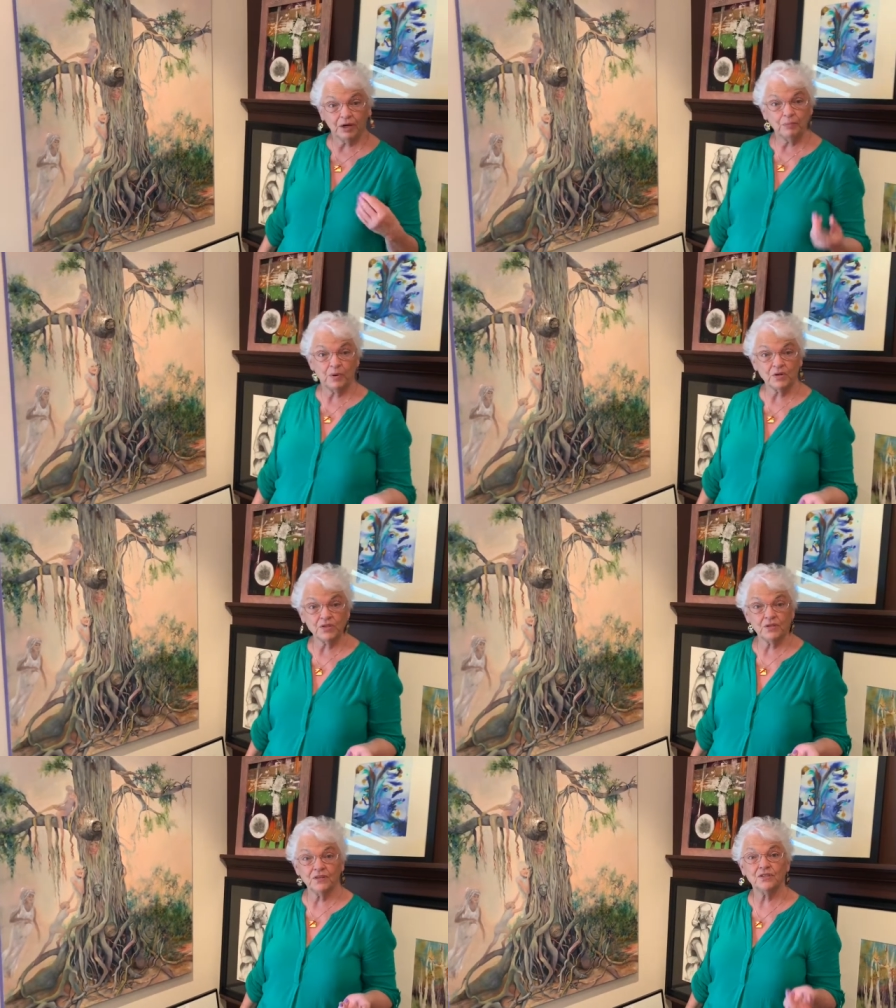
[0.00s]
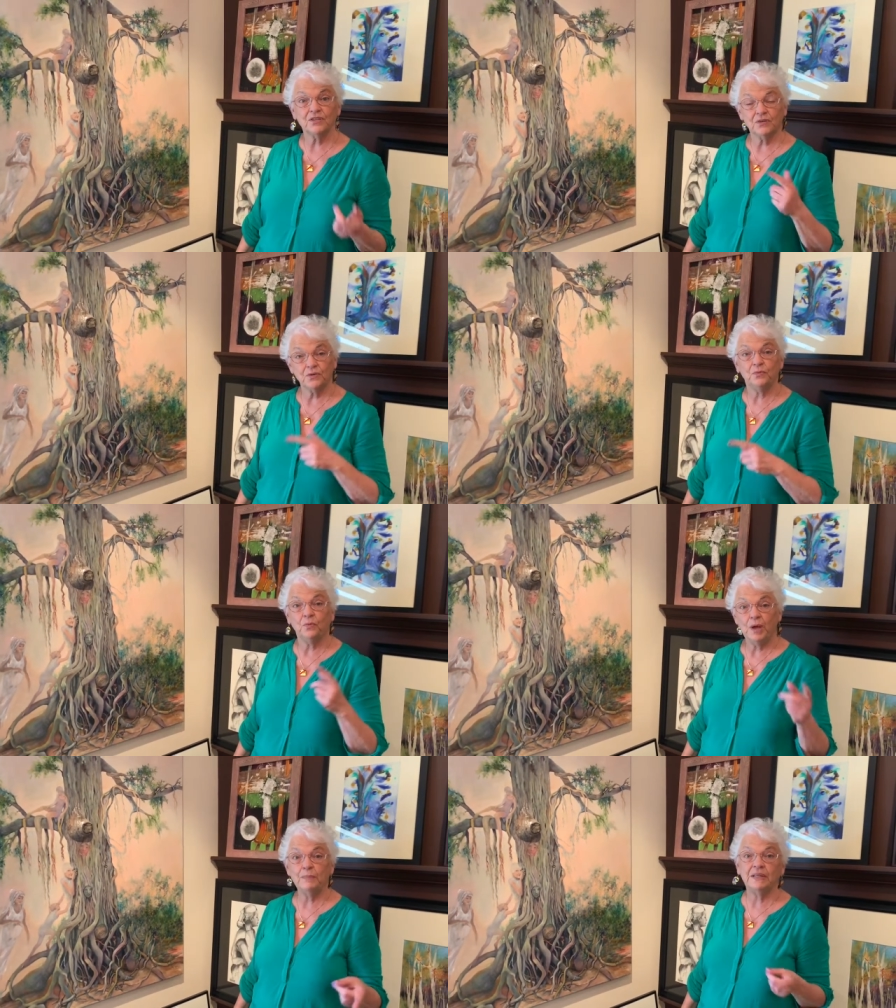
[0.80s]
very personal to
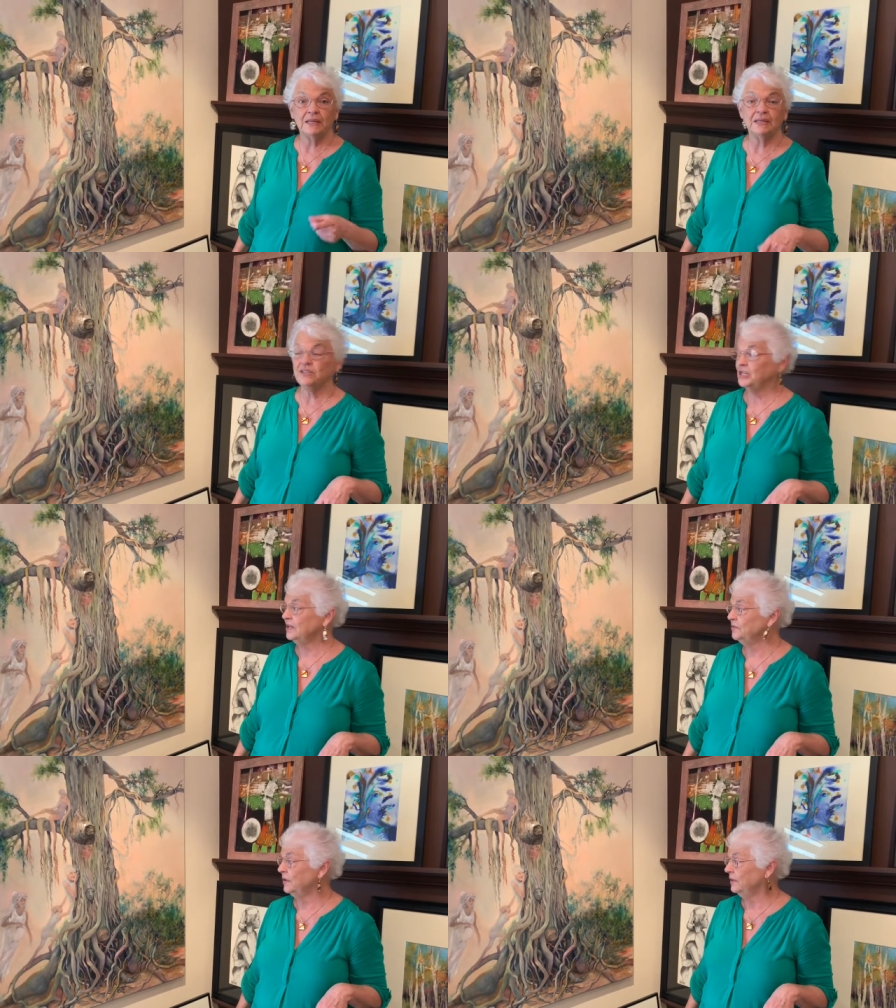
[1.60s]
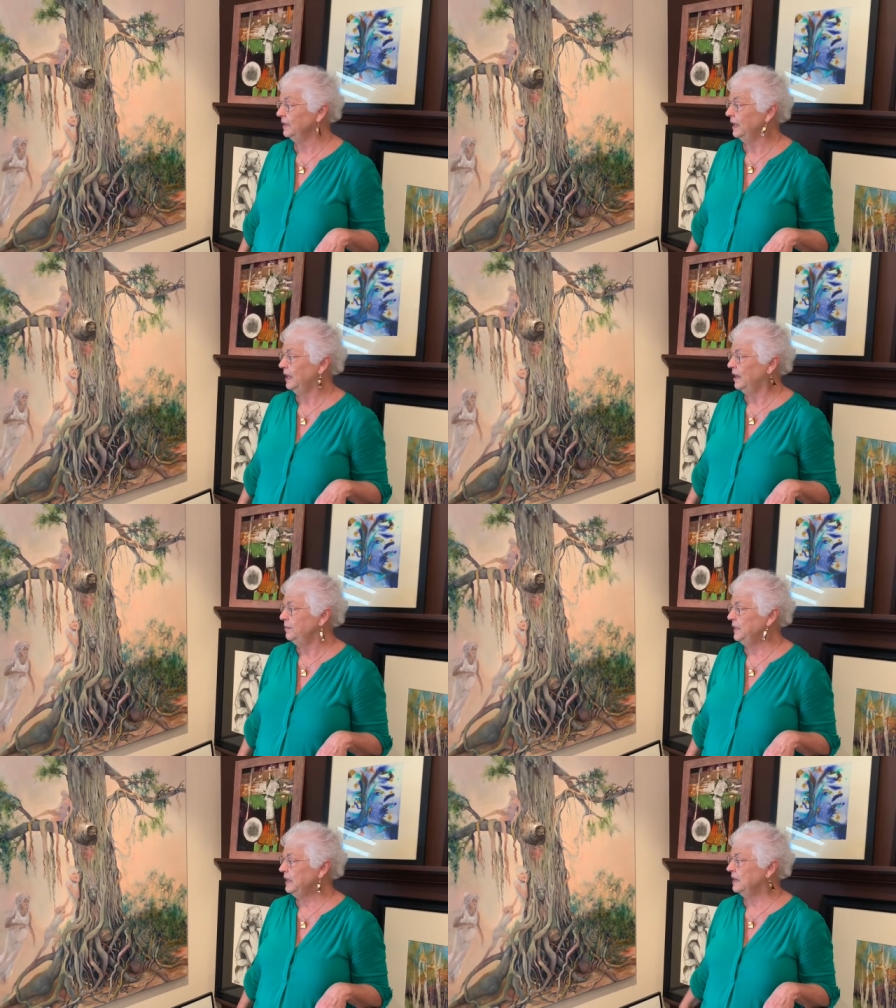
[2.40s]
women in general,
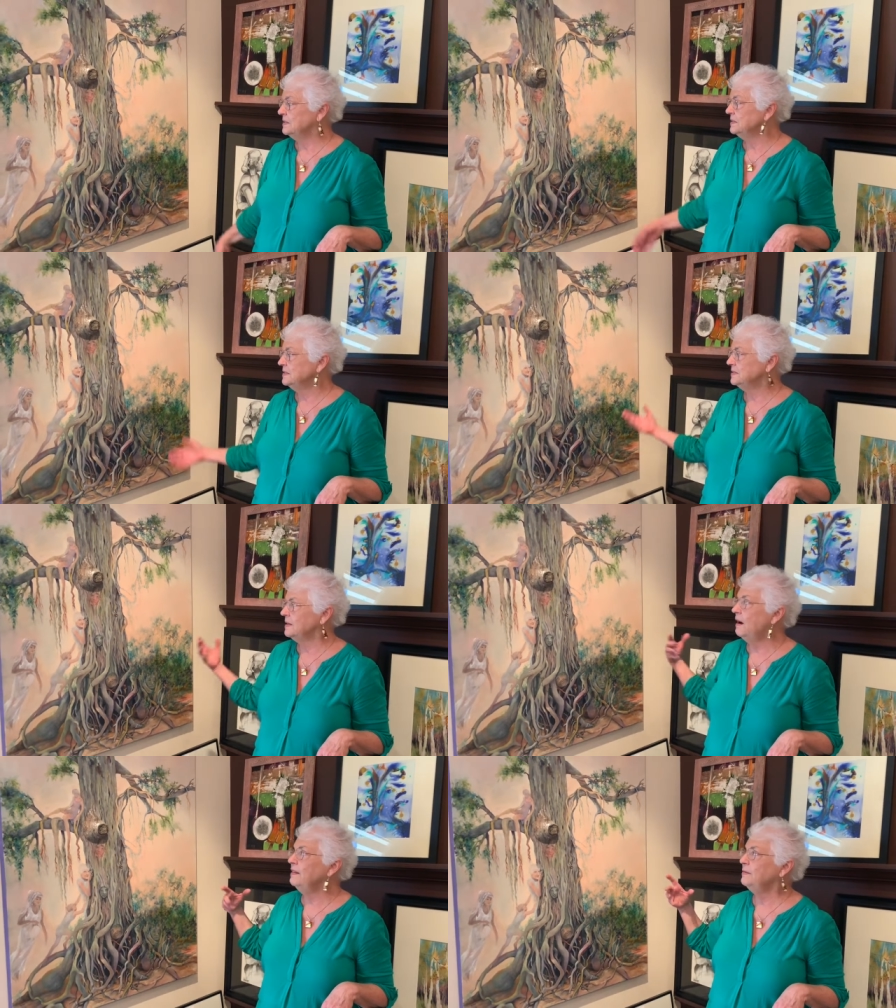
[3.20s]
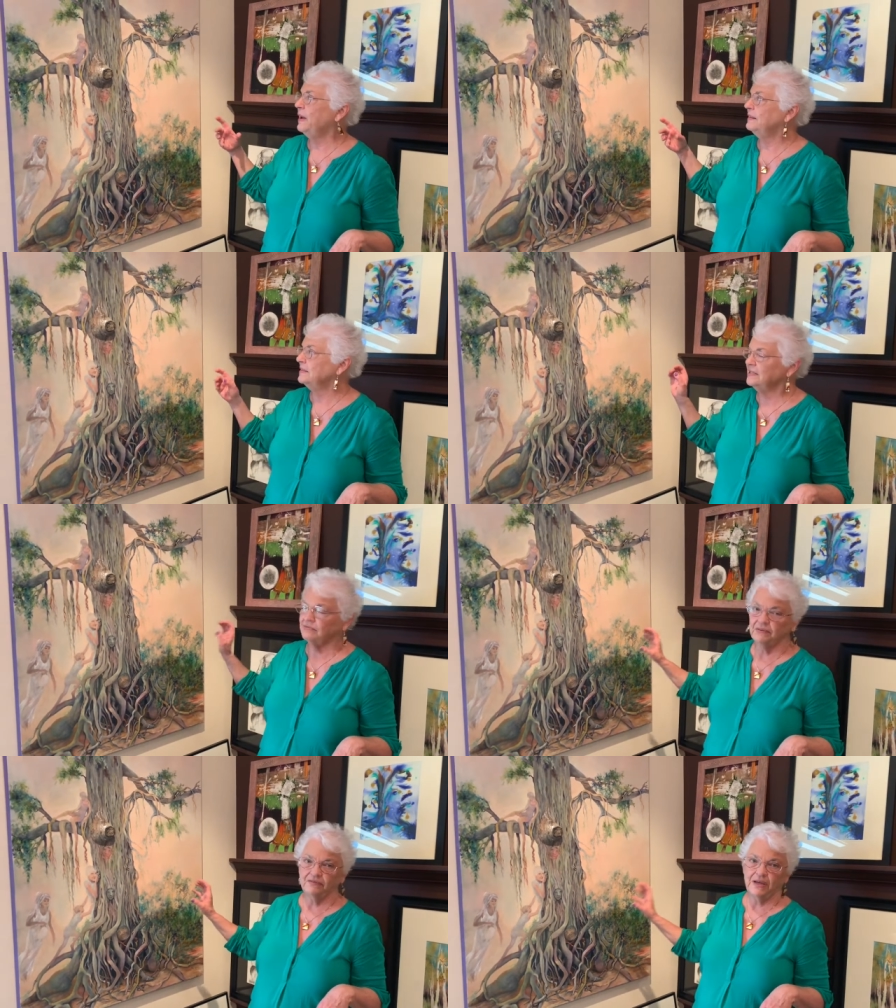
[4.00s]
because it's all about the
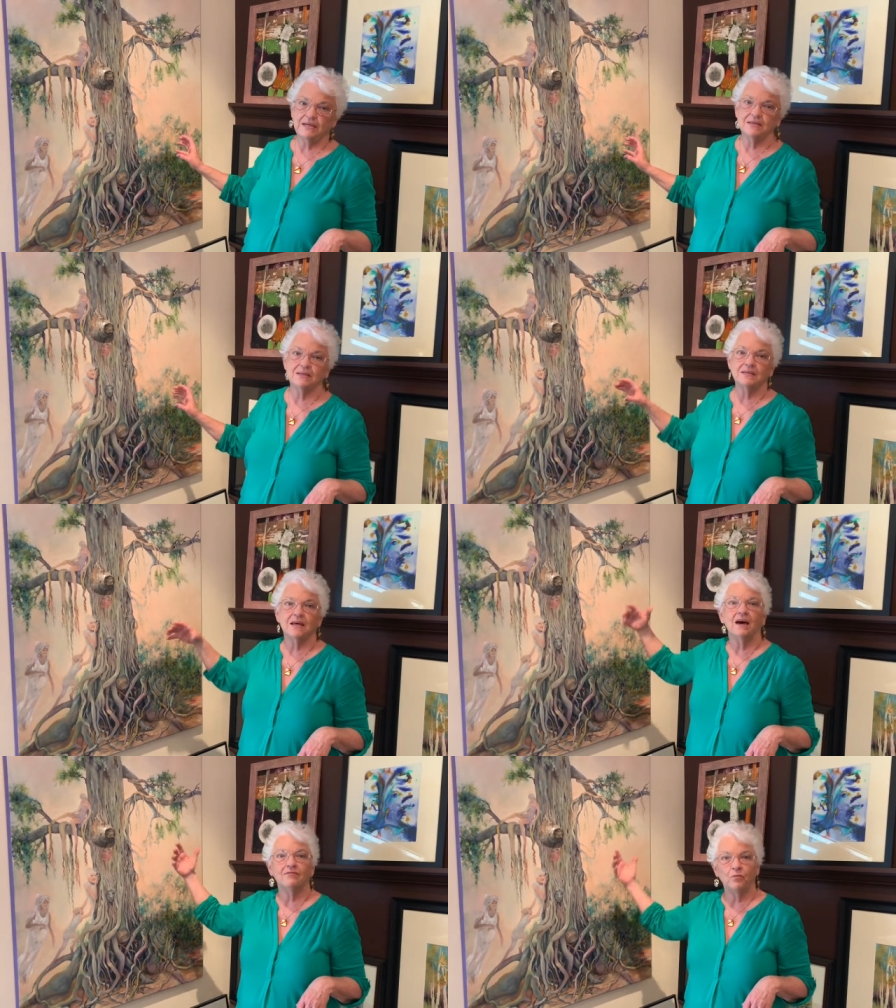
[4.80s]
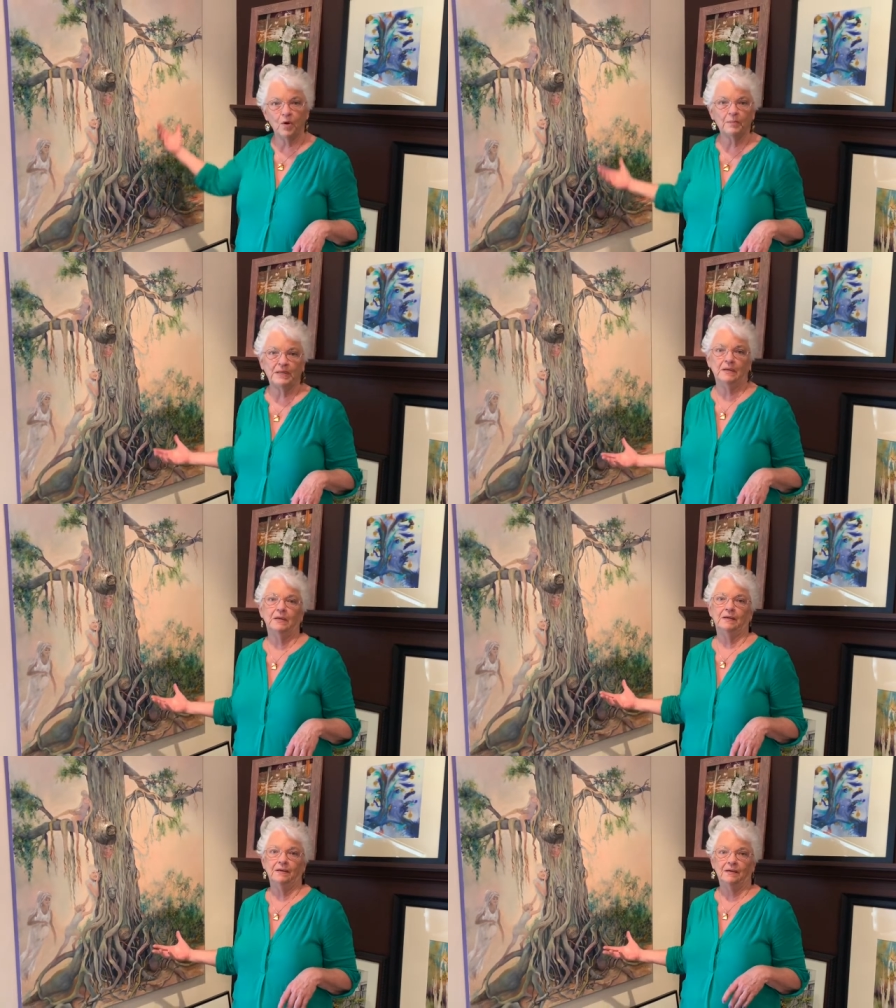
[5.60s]
different phases of woman,
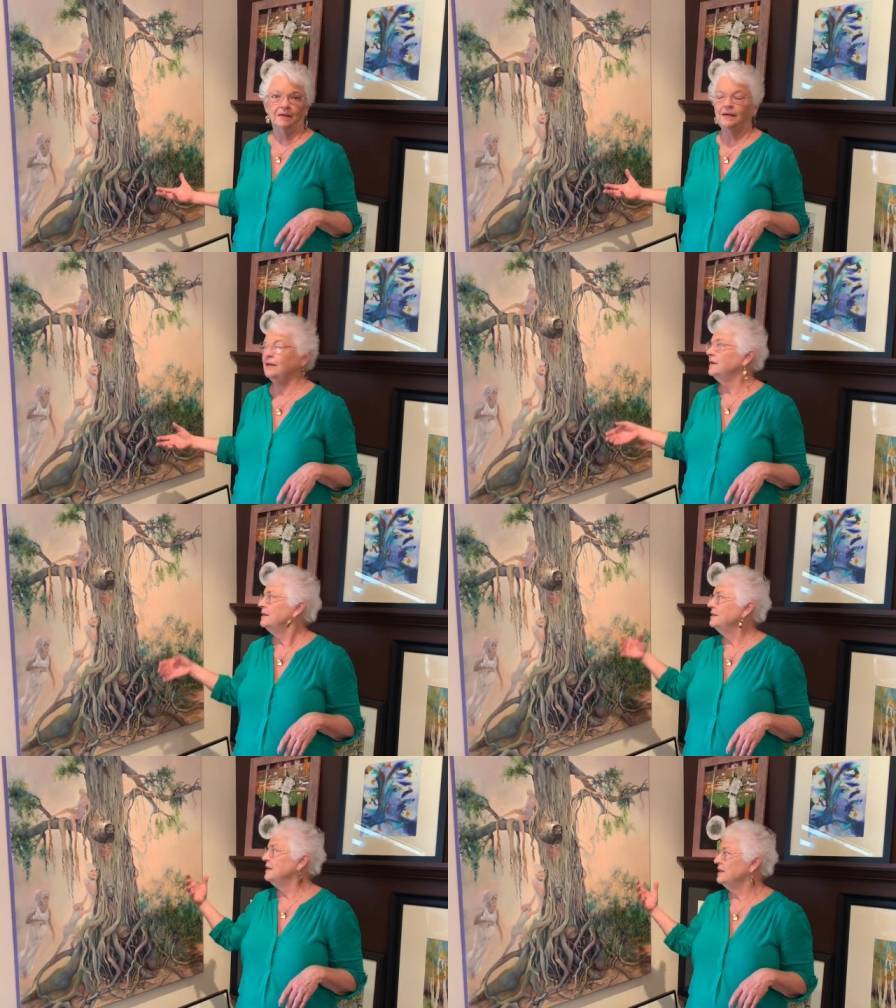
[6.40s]
the